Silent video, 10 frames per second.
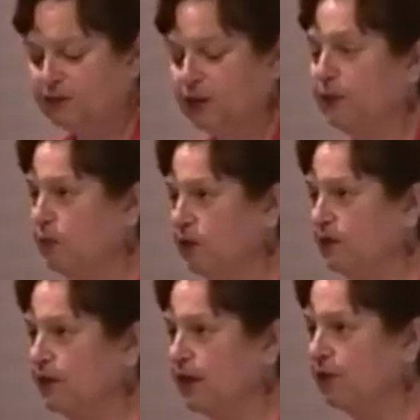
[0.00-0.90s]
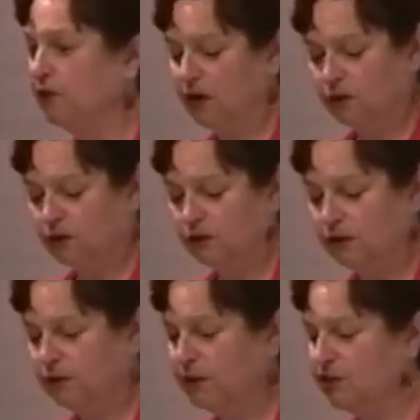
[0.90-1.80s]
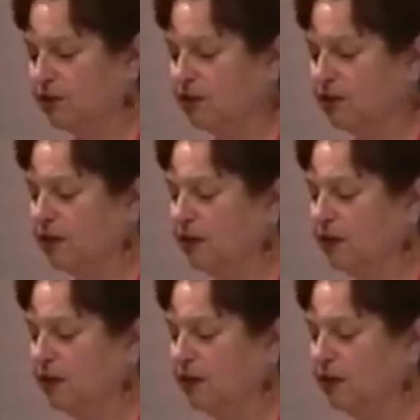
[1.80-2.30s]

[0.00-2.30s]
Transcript: by putting together our own lunar mission.